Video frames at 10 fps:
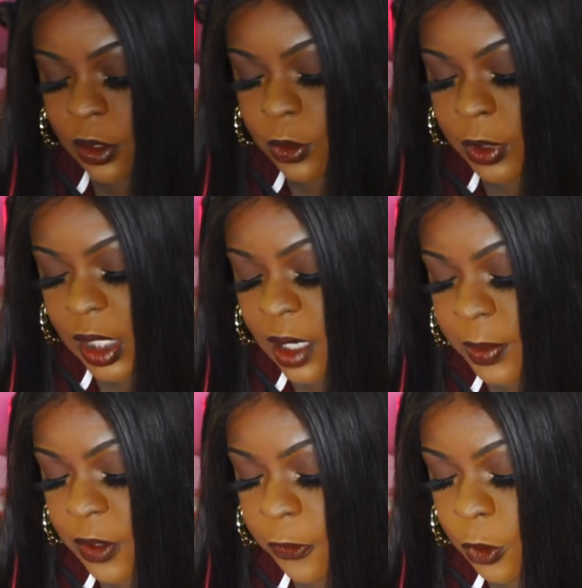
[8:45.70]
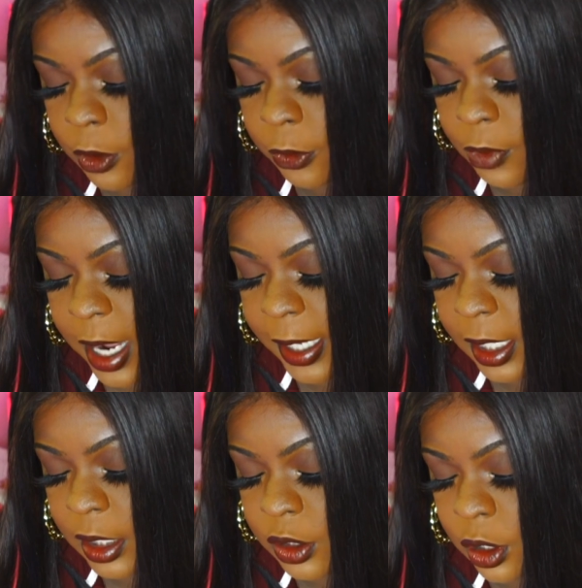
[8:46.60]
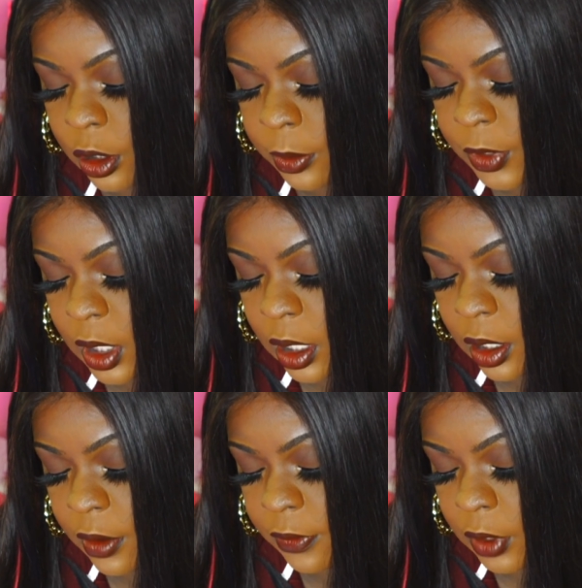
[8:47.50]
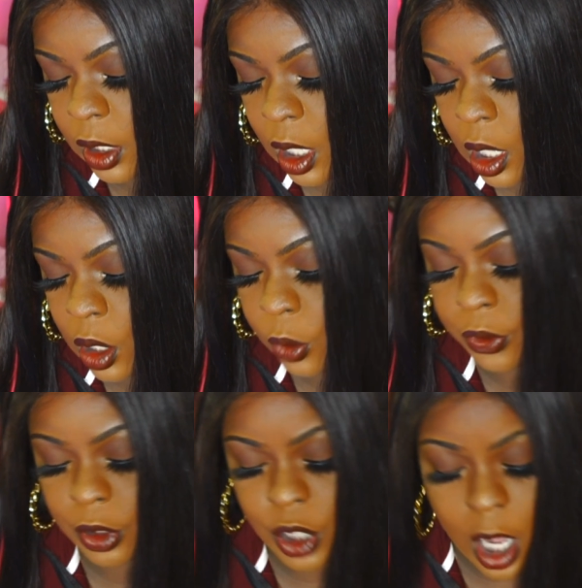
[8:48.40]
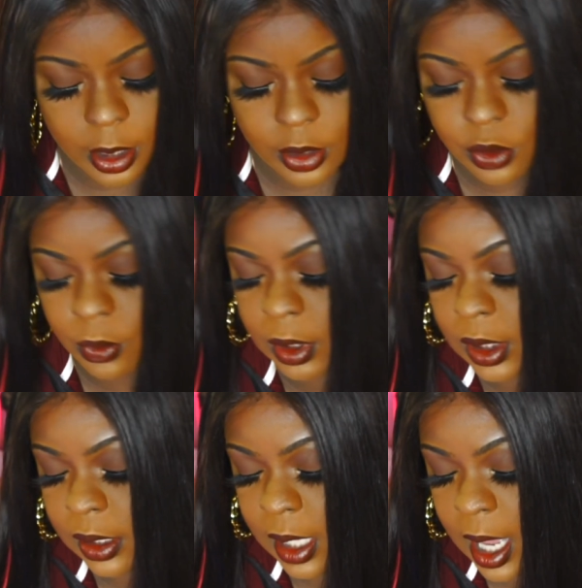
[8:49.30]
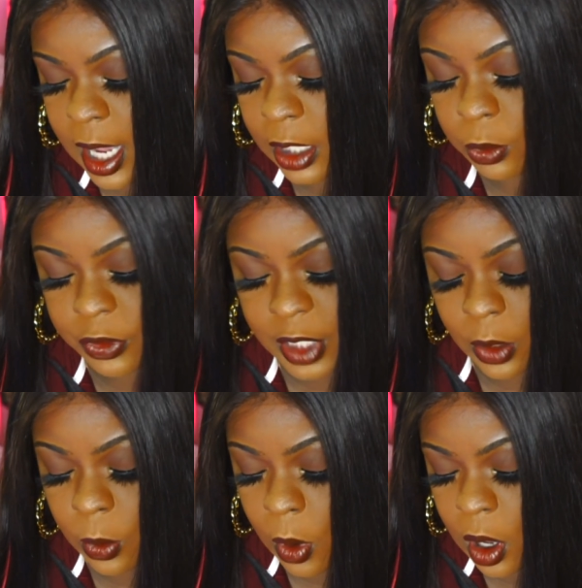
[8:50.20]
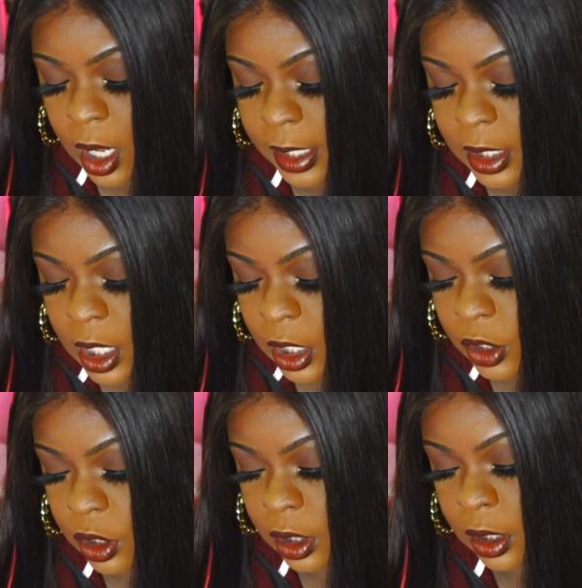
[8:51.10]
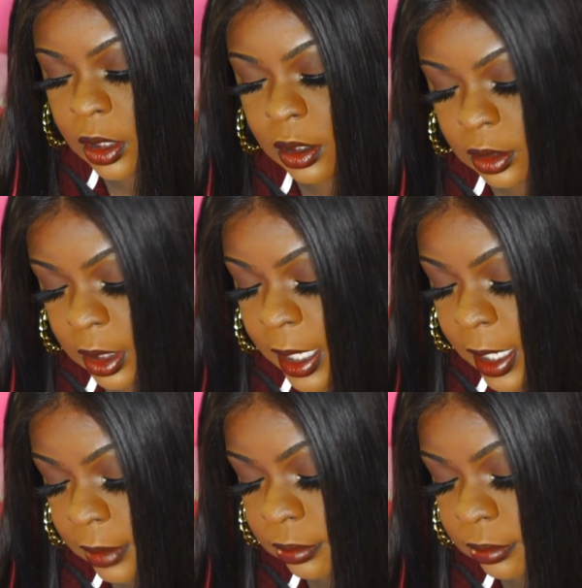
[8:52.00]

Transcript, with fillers: who can't be forthright in terms of who they're talking to on the side, what they want. You're gonna, yeah,